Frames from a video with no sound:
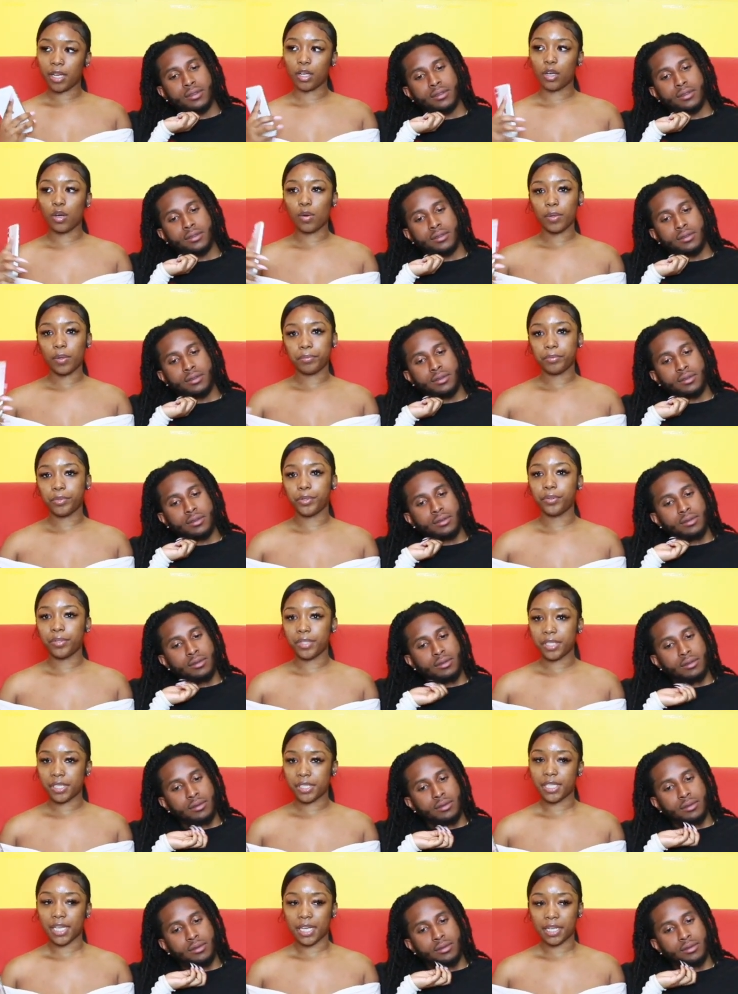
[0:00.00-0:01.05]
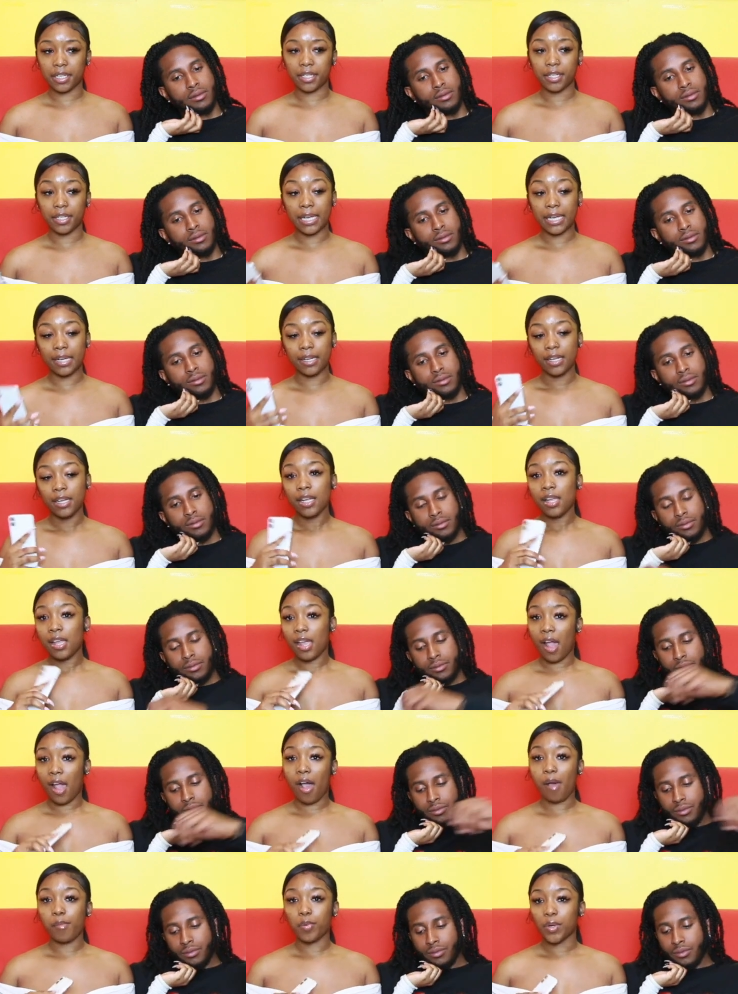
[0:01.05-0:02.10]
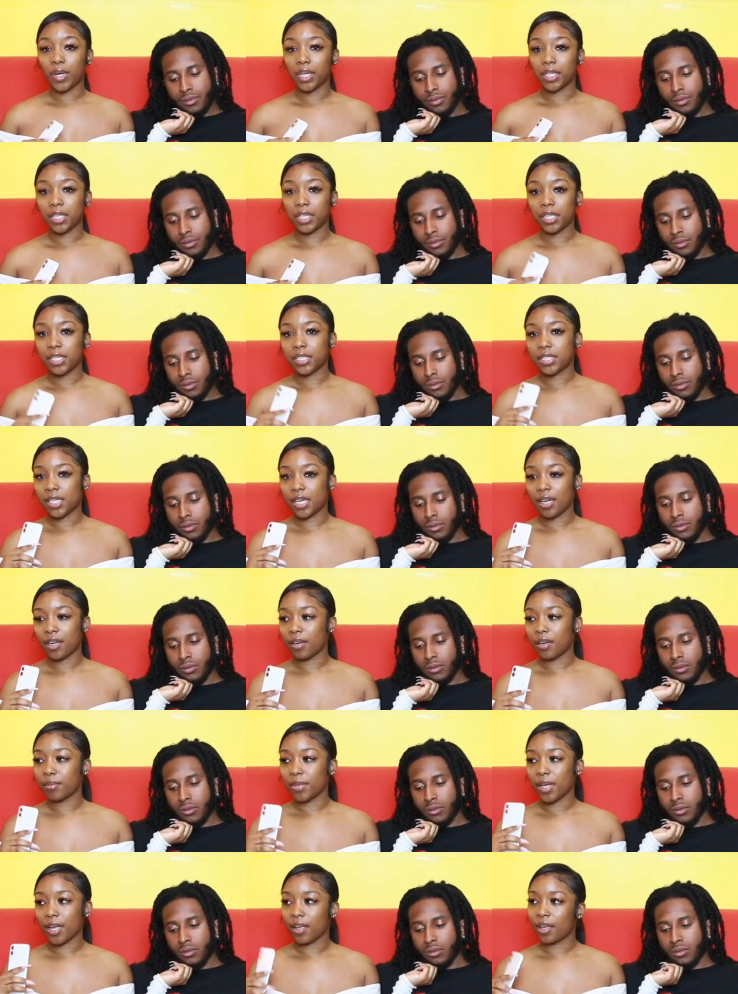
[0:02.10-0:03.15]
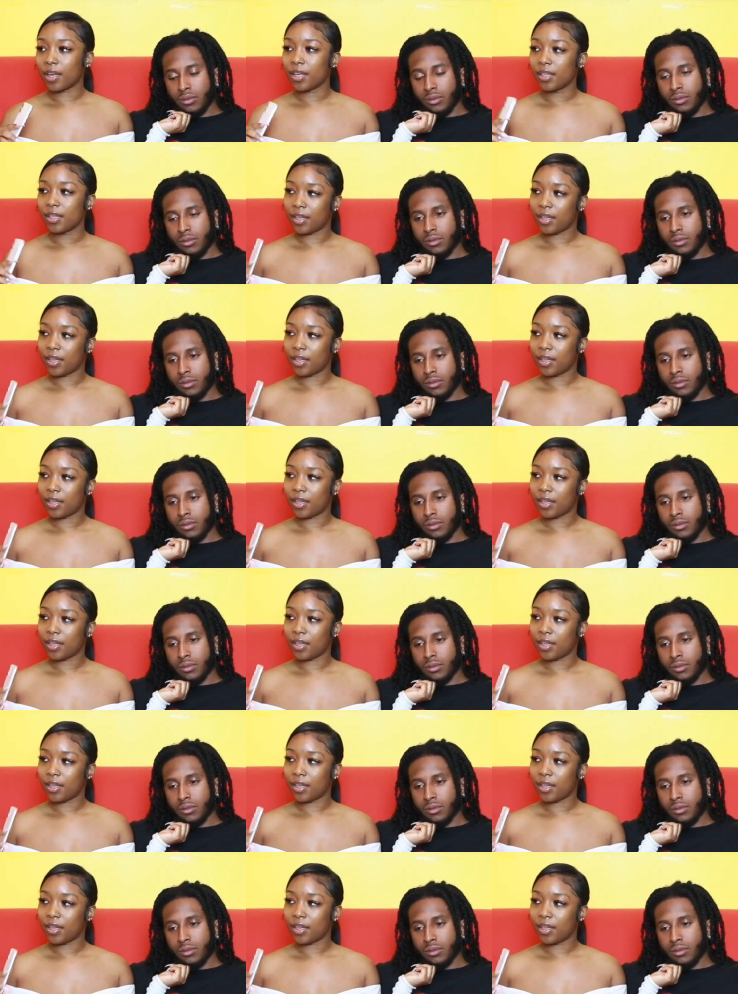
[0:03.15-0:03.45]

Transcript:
Speaker 1: and go and do this, that, and that. And I'm quality time, like I